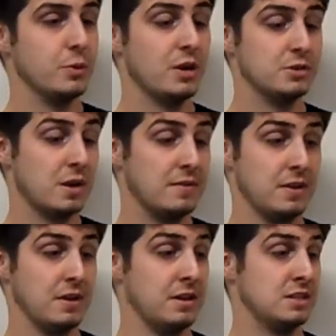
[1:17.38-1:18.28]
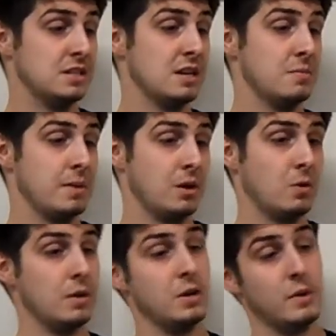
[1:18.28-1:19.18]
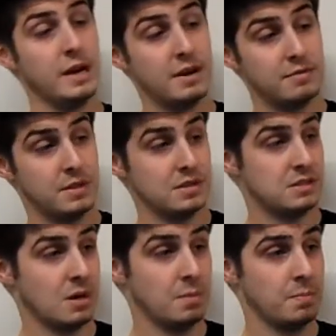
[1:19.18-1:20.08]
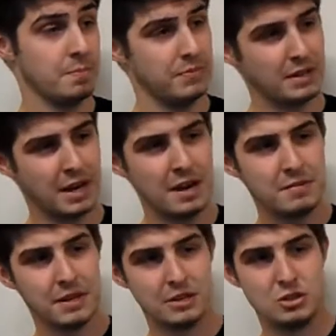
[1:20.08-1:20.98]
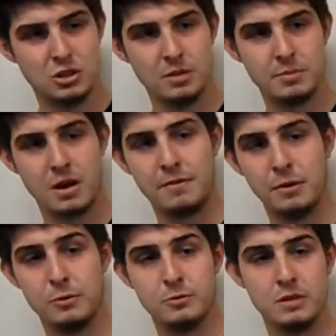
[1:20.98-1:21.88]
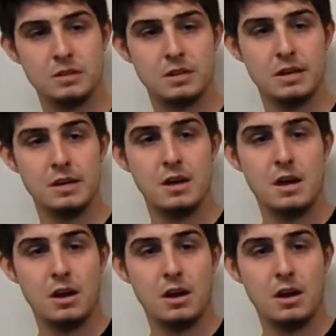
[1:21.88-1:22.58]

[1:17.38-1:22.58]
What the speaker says: We also have a extended barrel, and we have this kind of like a chipped off ghost ring sight